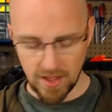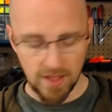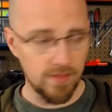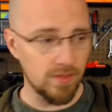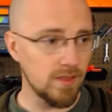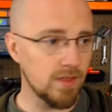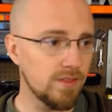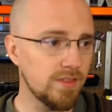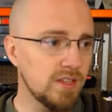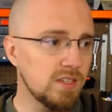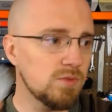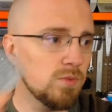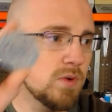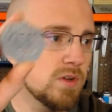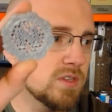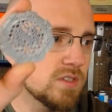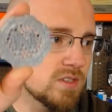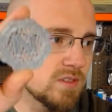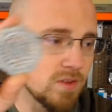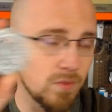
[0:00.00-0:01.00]
and
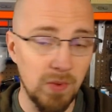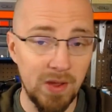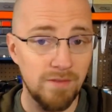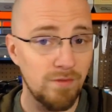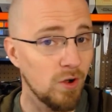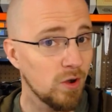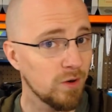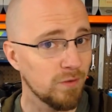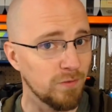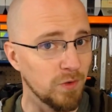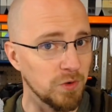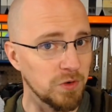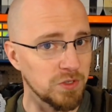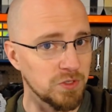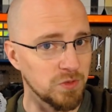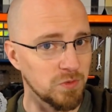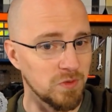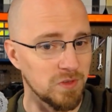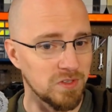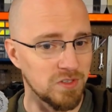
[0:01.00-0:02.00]
we have
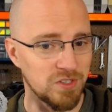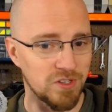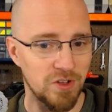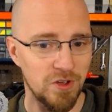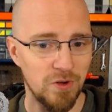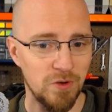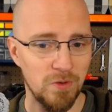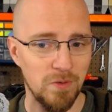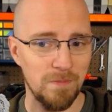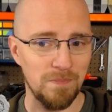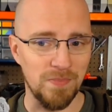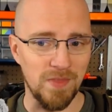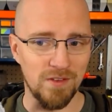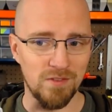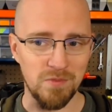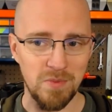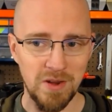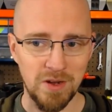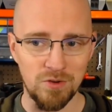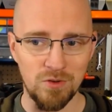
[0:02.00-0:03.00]
autofocus on, so
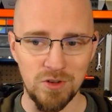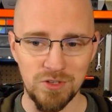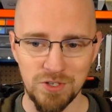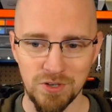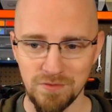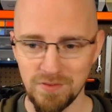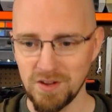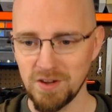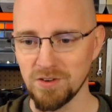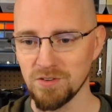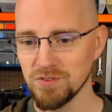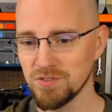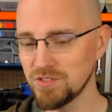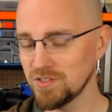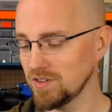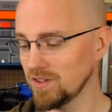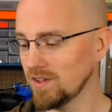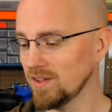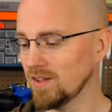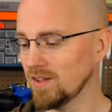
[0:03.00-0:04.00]
everybody cross your fingers.